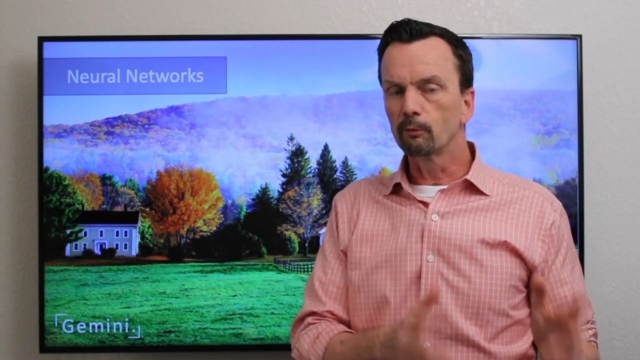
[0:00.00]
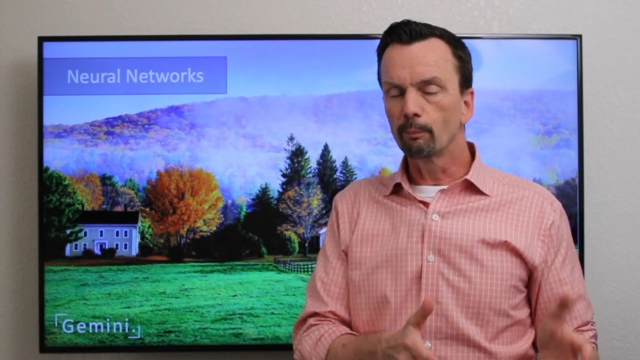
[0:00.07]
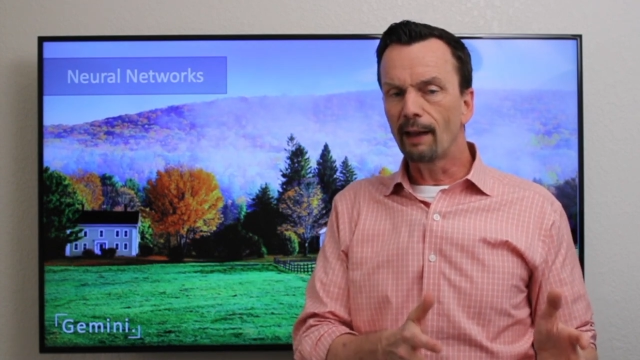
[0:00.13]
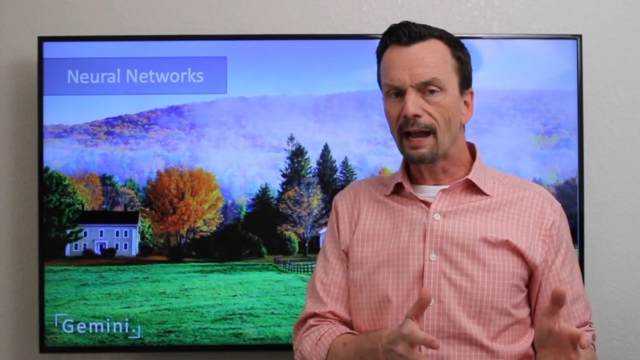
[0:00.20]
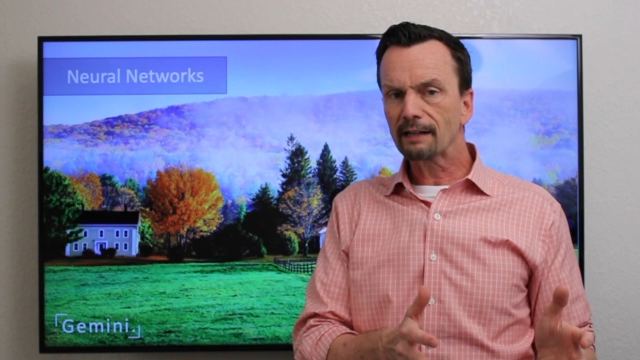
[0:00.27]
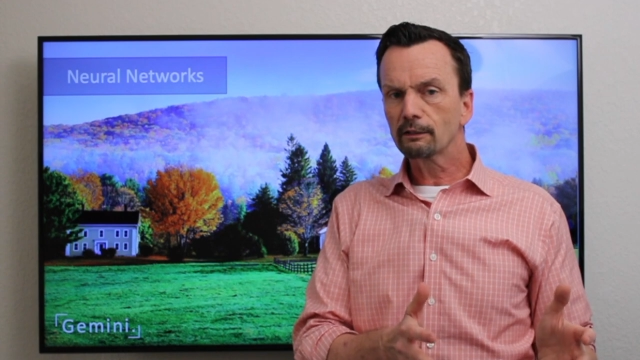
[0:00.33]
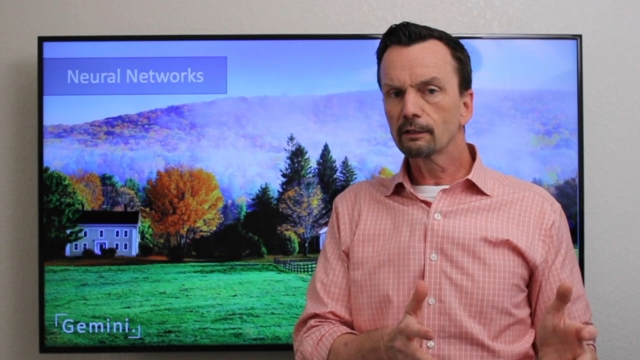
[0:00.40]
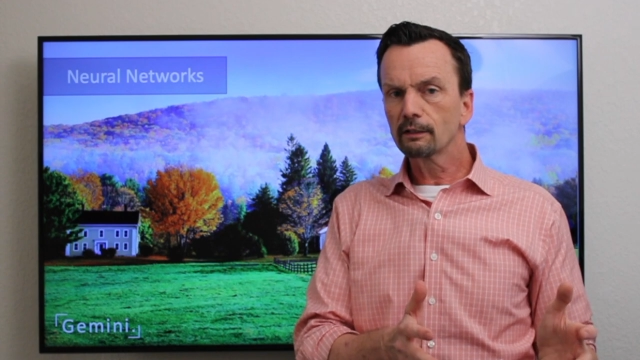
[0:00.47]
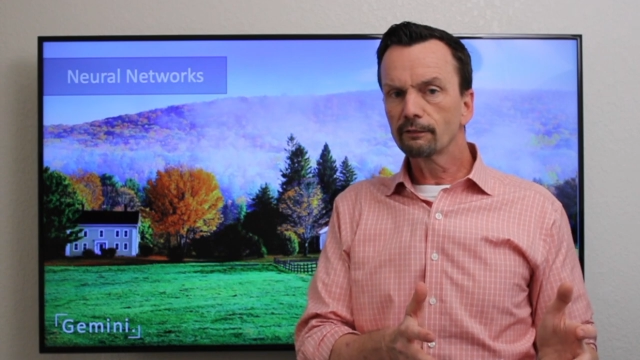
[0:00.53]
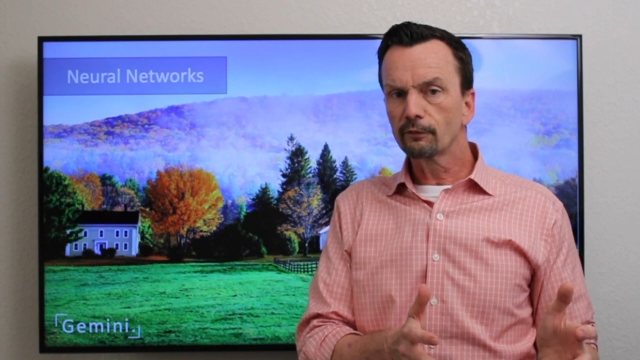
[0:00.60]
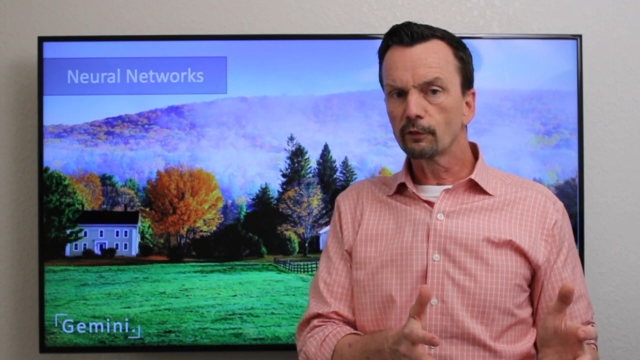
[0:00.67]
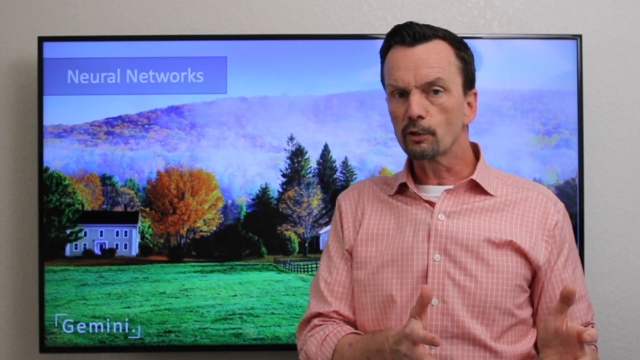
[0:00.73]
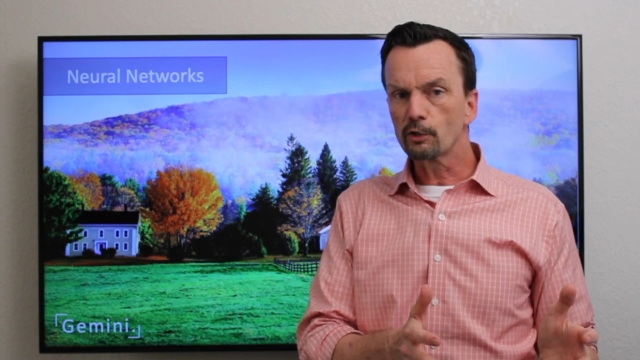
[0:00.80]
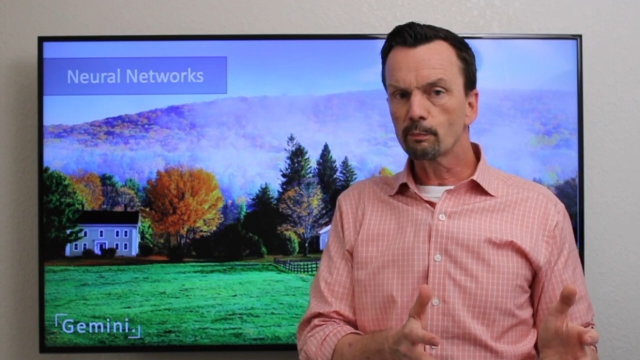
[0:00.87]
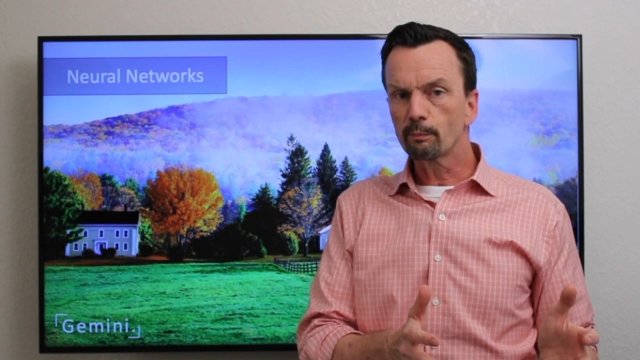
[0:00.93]
back to the
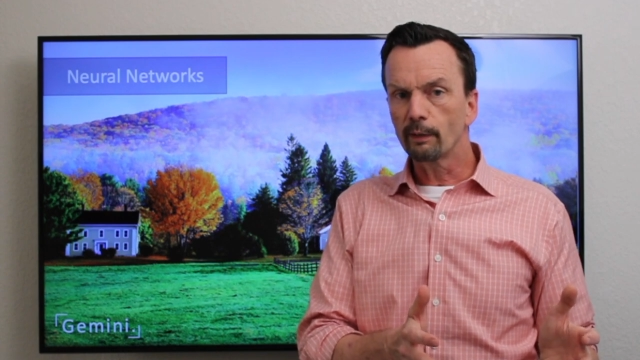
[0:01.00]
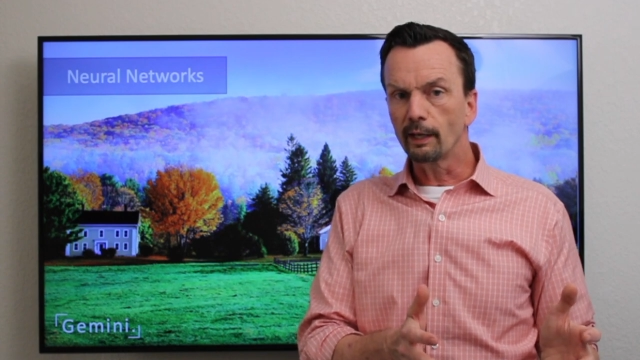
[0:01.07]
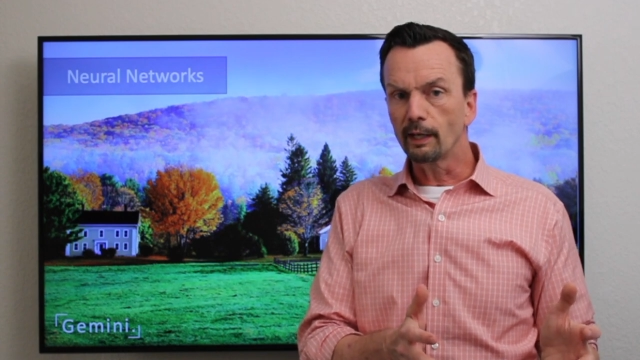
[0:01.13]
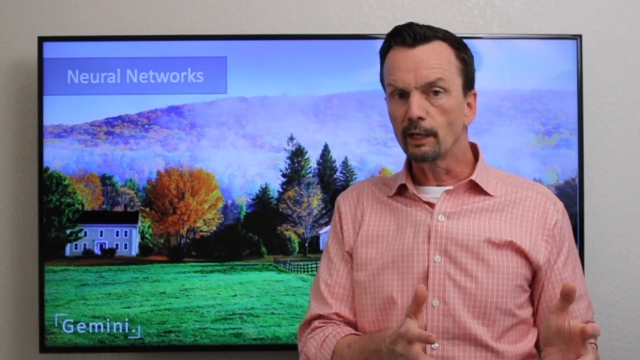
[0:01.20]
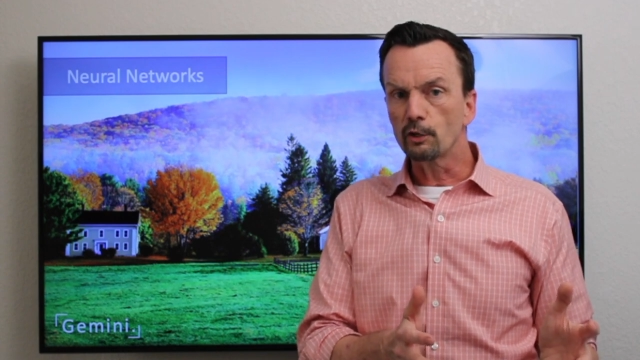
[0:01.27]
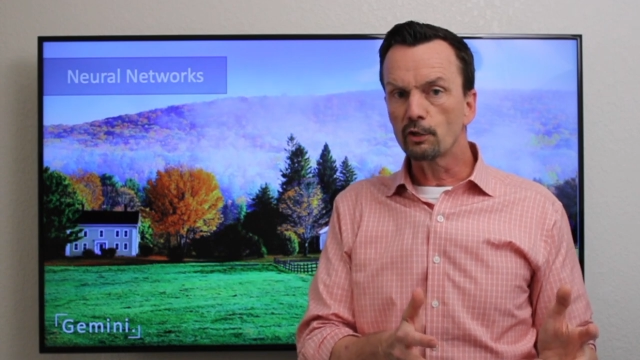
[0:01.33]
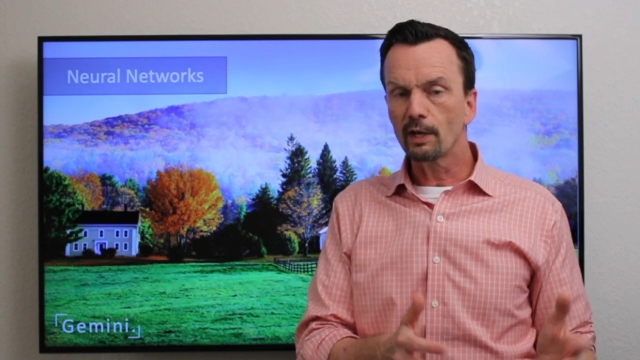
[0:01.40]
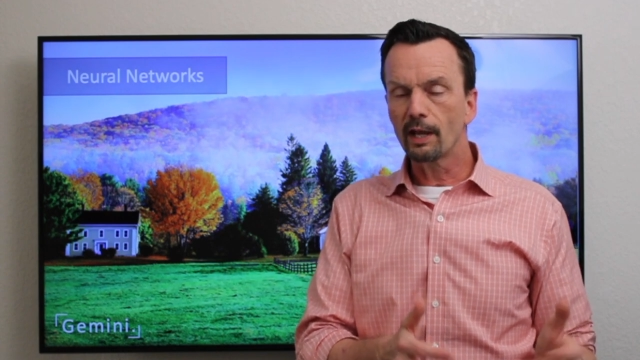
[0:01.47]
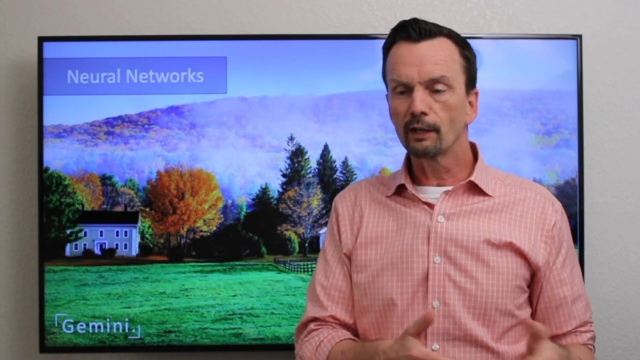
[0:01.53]
first page,